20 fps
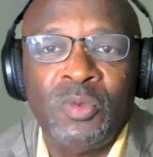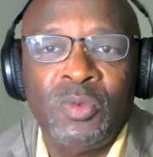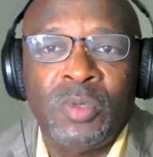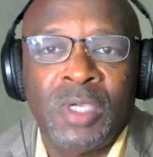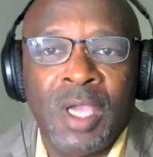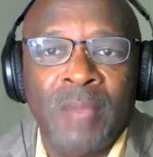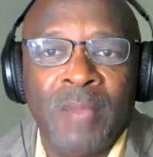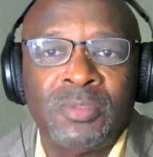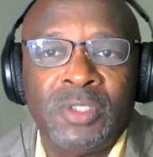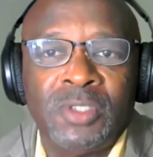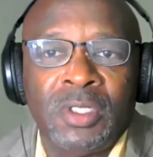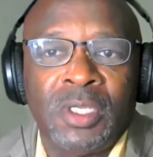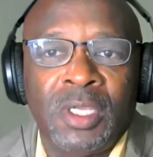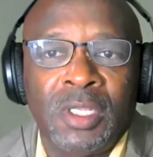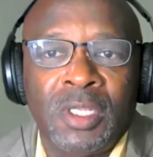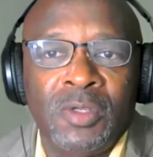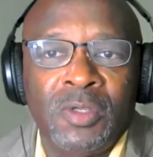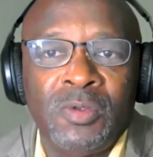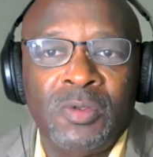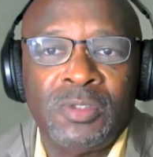come to the
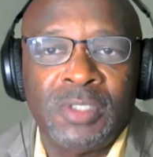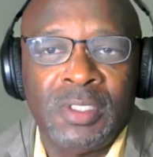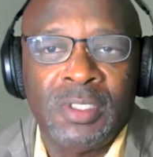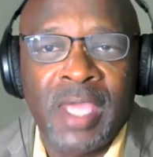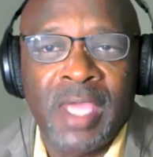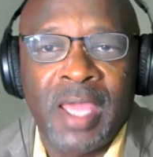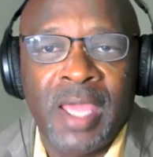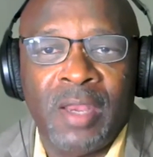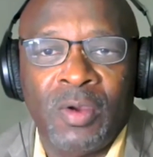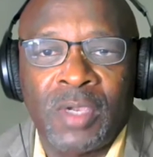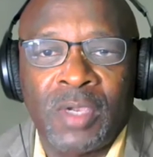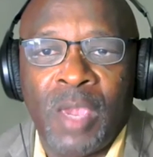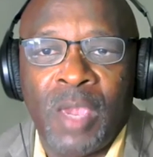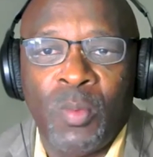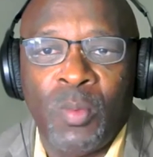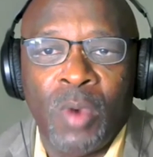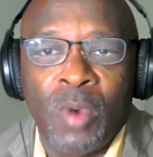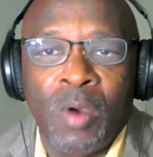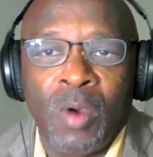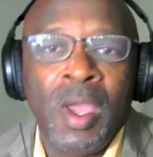conclusion that, okay,
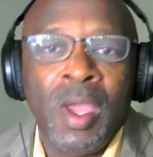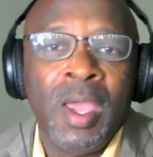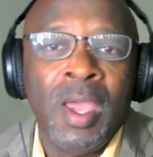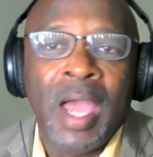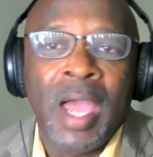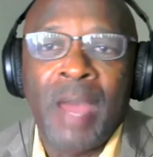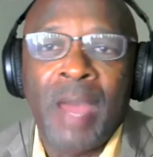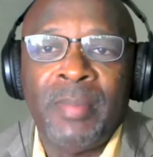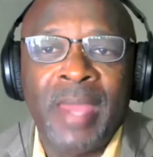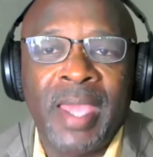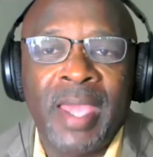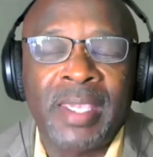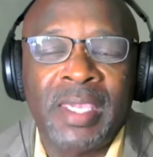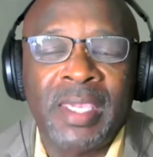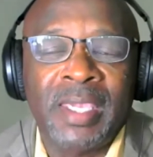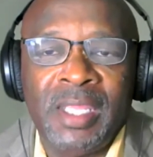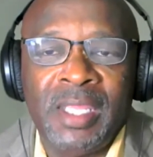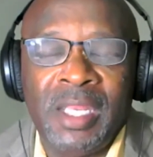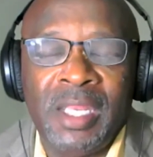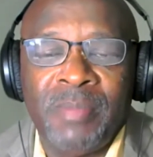well, I'm not
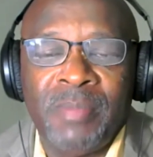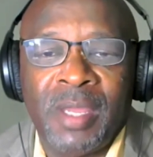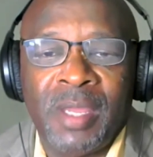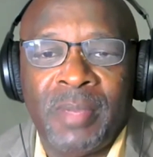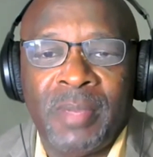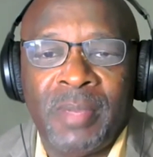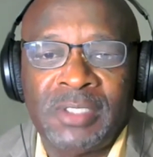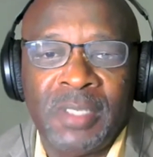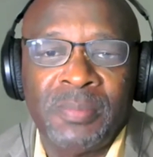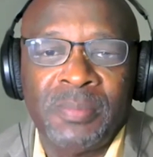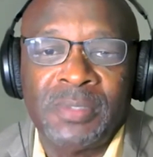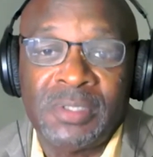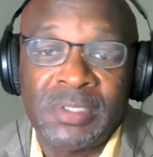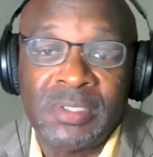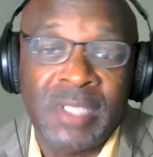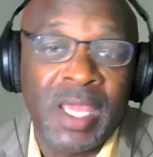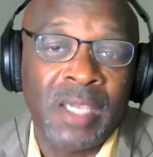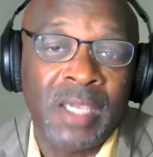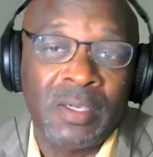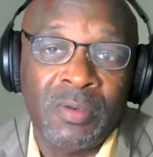getting any better, my
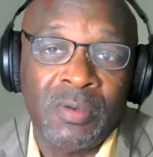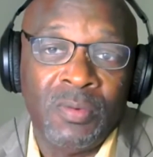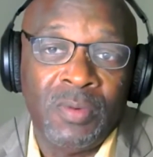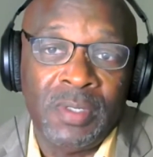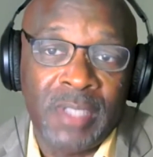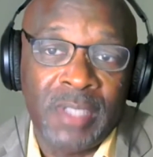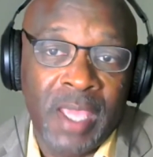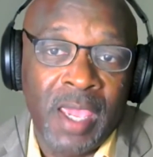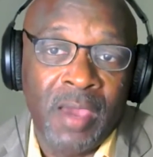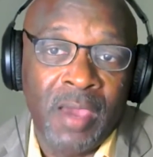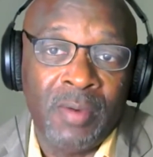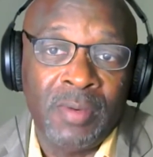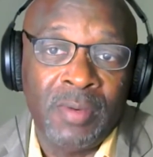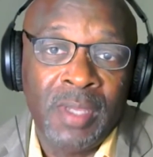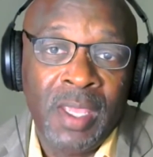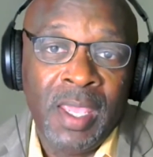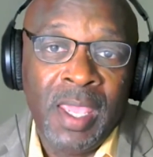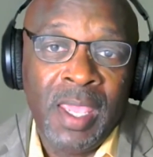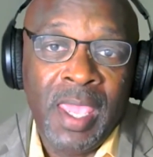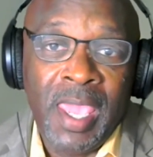temperature's not going down?
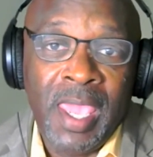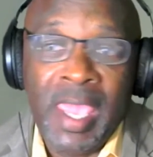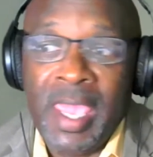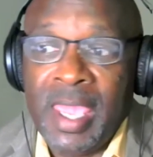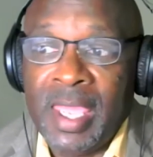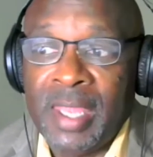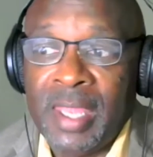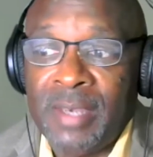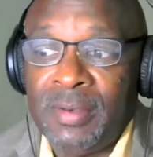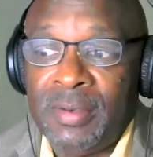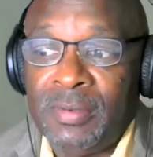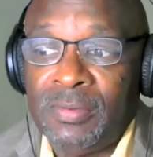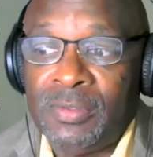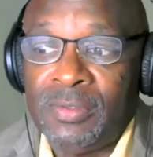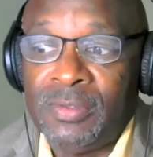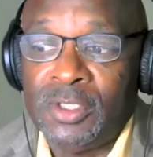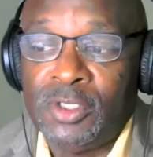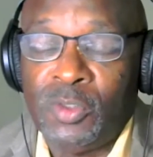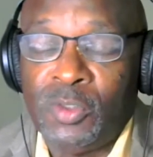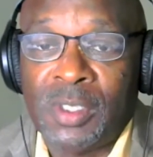And
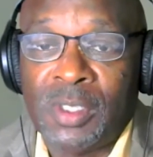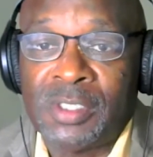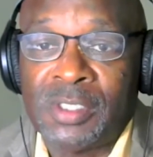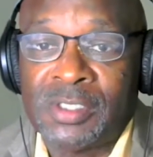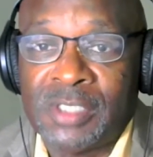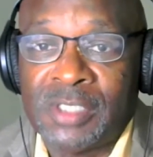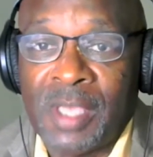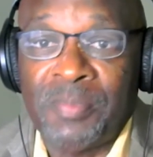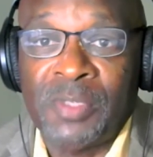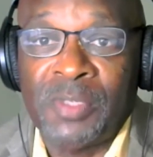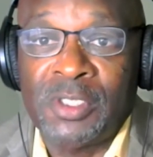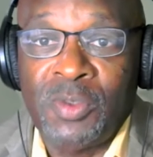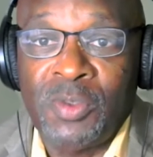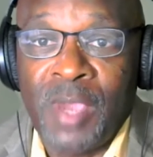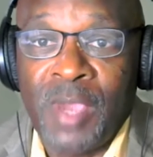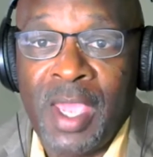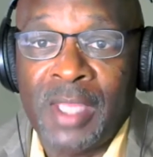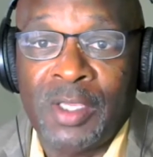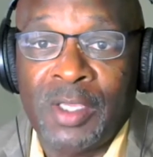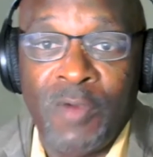did you accept that you
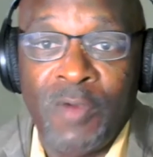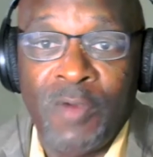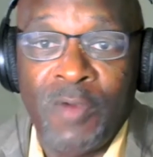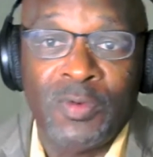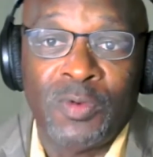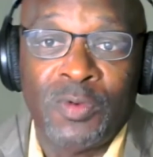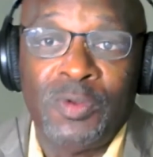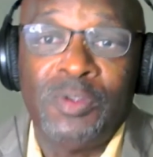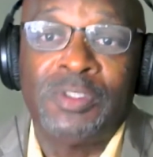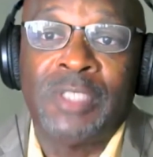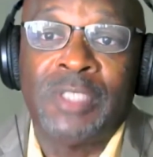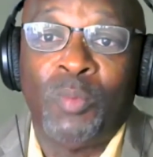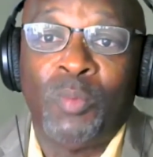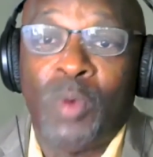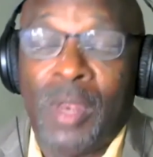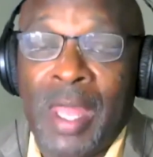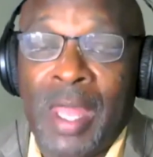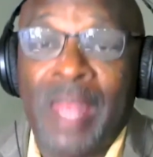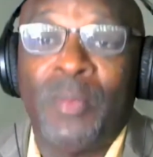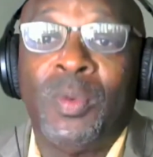had COVID, or you said,
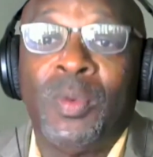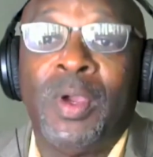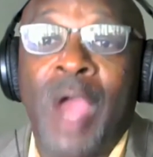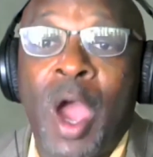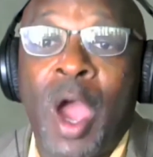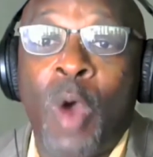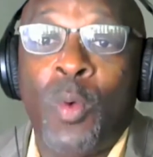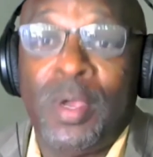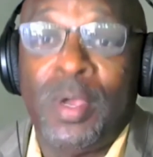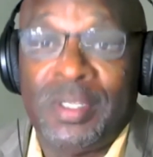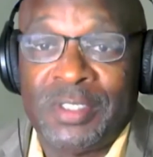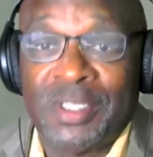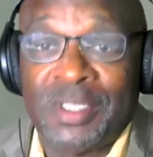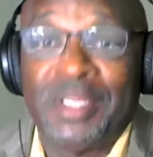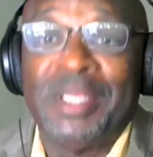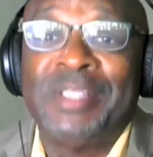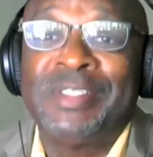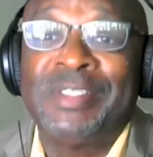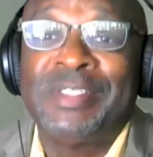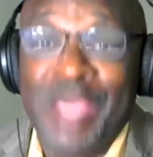well, I'll wait until
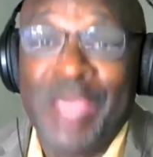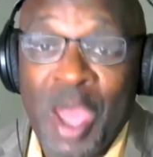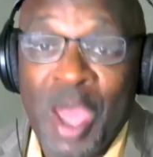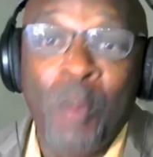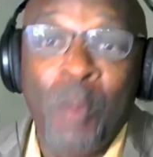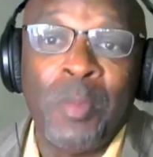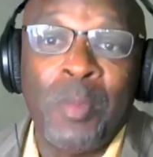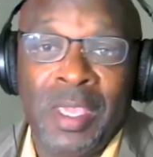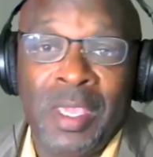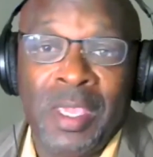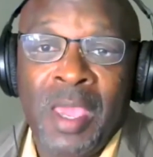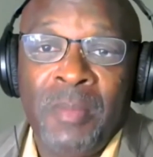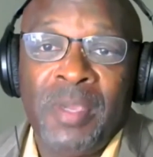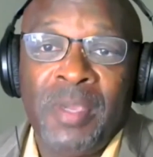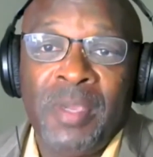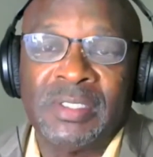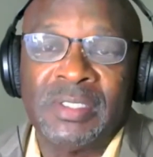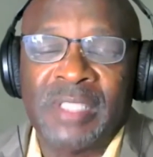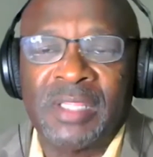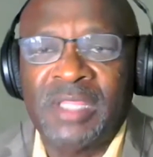they tell me?
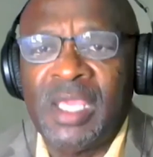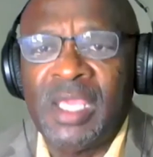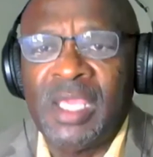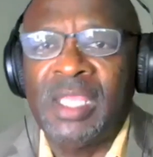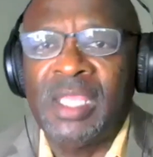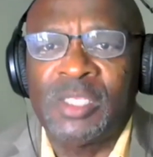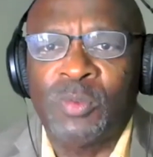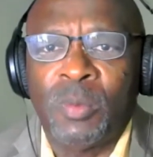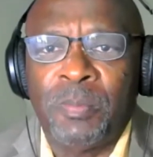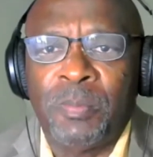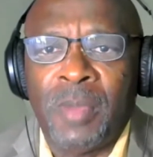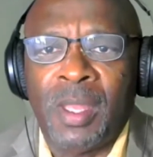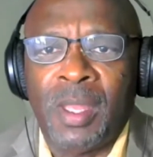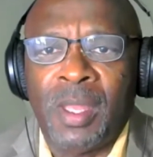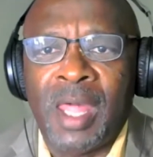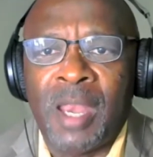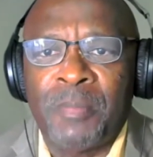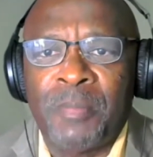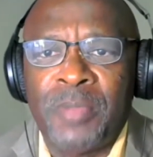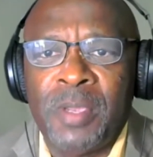Because I think that's what a
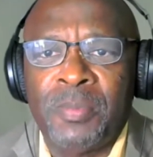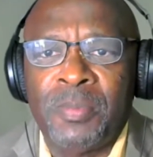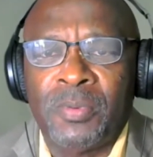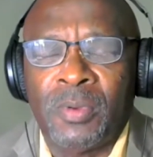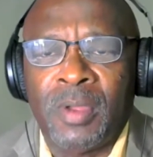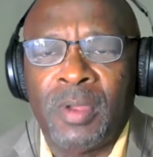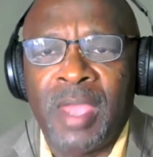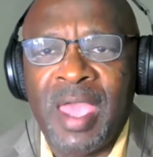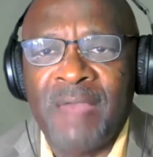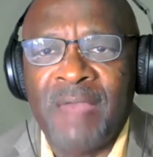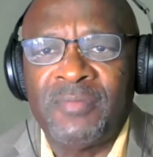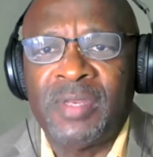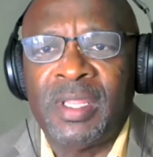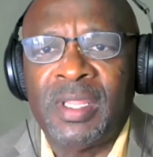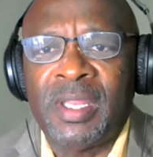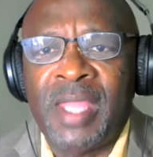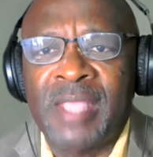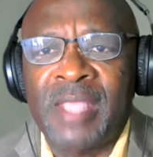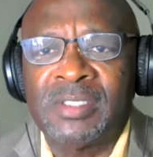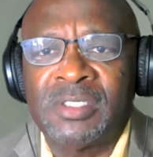lot of people are having
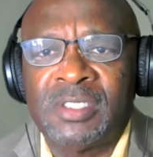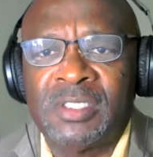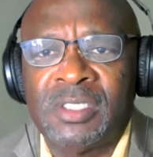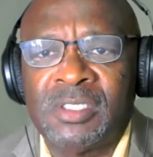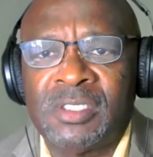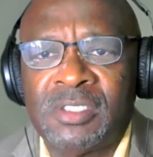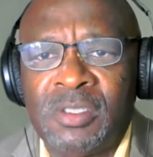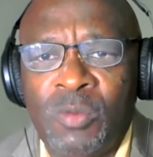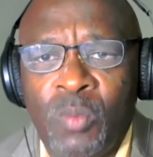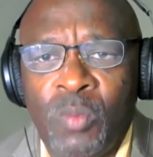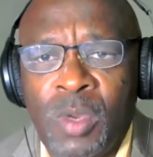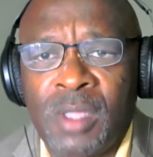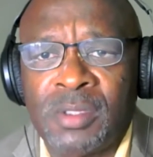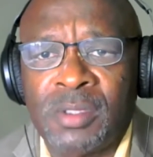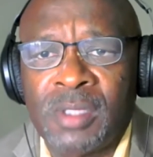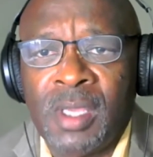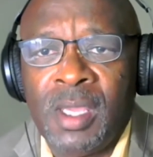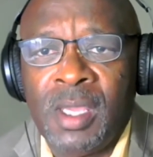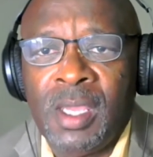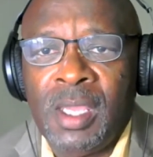that hesitancy
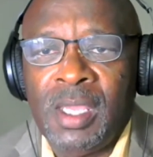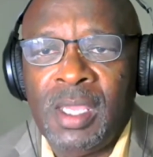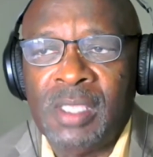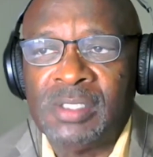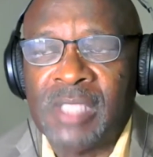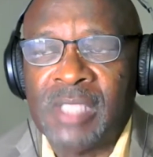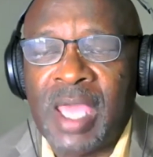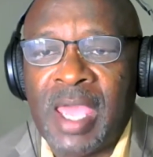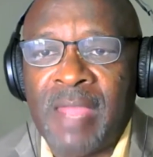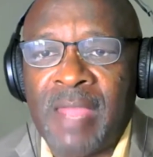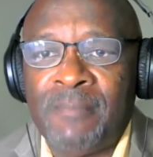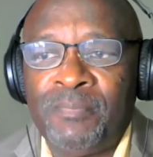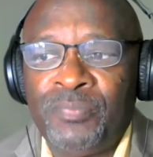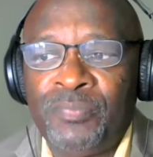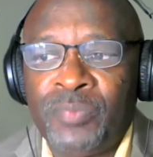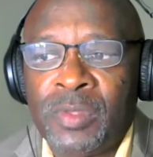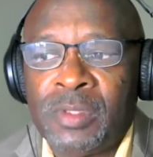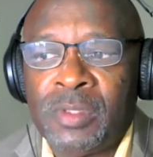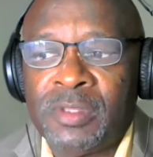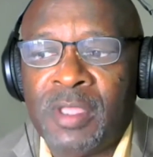with, is that
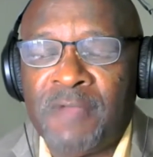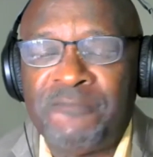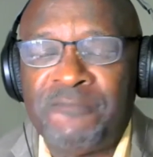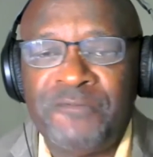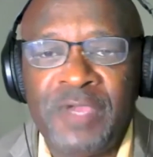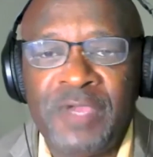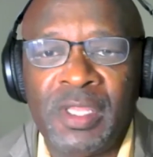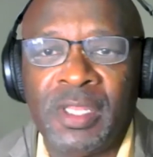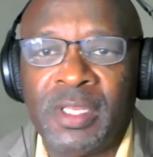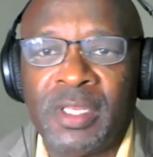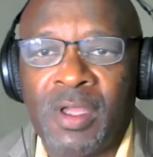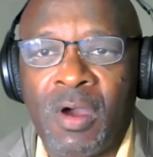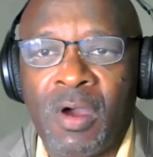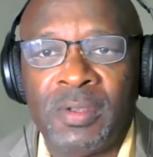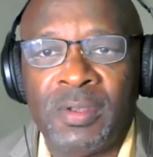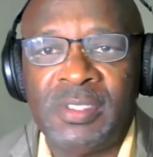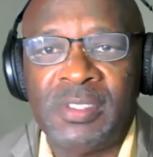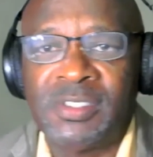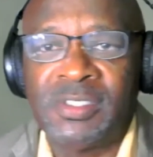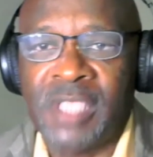they're feeling
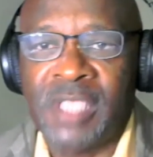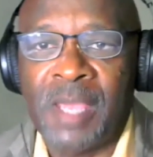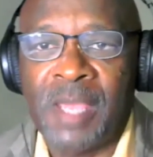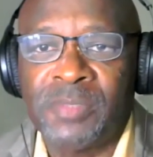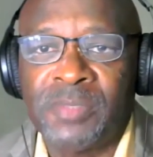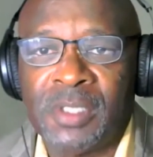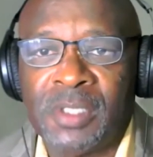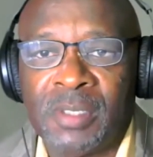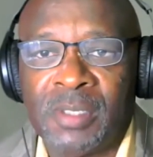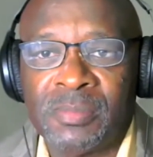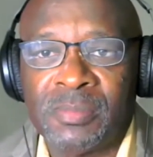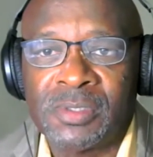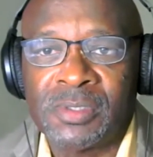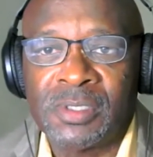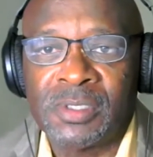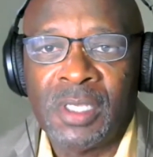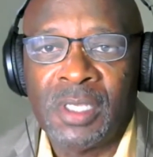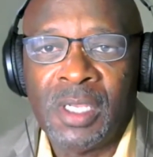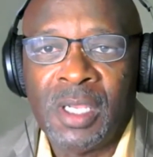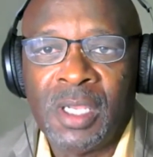all these symptoms,